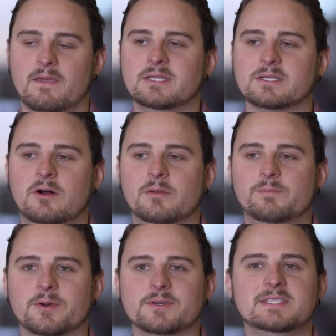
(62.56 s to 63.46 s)
It's
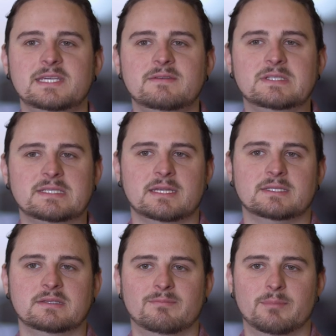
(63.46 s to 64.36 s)
called perceived
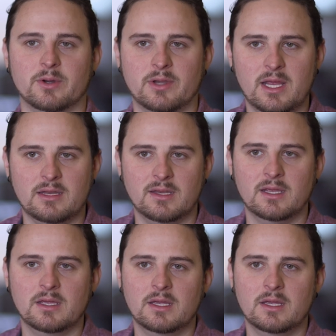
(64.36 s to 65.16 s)
sense of burden.